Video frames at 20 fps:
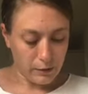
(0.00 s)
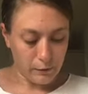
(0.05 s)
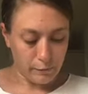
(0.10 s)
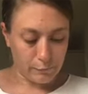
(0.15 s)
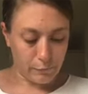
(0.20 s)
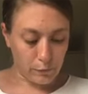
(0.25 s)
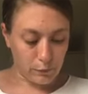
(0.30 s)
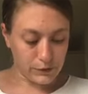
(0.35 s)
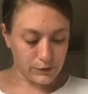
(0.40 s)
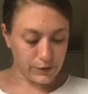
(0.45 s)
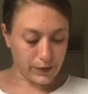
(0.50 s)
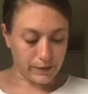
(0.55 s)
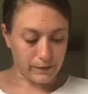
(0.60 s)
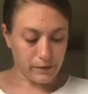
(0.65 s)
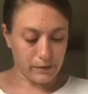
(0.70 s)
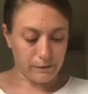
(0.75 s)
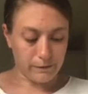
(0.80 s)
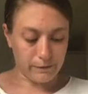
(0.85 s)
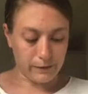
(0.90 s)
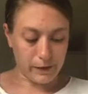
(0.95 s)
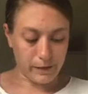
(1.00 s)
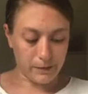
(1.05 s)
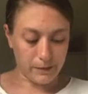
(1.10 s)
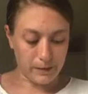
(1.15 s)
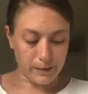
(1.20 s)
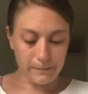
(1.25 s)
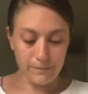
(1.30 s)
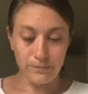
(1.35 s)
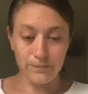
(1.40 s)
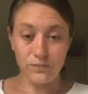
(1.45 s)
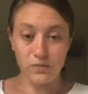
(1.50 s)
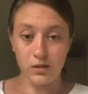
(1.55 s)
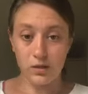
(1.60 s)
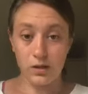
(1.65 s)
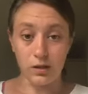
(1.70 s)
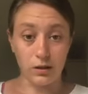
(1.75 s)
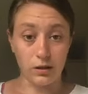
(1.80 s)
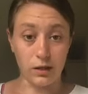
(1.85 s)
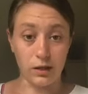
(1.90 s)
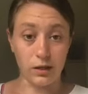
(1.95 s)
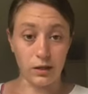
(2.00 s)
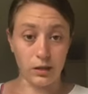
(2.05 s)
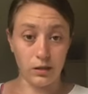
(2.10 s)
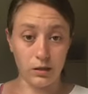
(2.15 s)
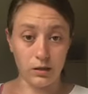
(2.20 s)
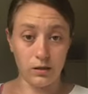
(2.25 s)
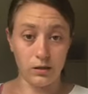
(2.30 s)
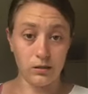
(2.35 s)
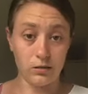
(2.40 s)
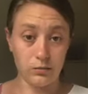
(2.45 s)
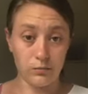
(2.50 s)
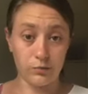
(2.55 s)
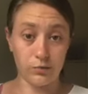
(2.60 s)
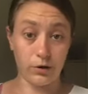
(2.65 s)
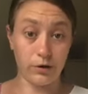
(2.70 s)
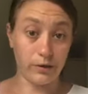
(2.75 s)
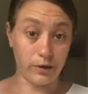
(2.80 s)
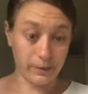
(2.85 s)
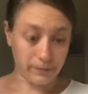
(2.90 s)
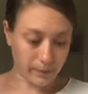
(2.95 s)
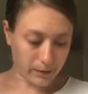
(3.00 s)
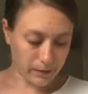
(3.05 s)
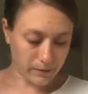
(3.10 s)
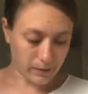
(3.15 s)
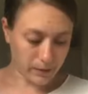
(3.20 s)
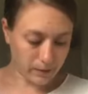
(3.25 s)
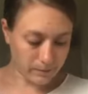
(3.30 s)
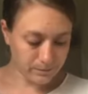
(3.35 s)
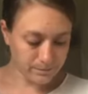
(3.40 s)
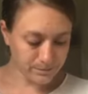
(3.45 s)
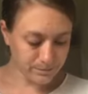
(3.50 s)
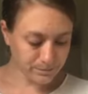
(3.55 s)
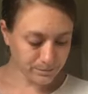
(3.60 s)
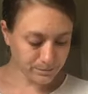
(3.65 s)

Fork together the flour, the protein powder,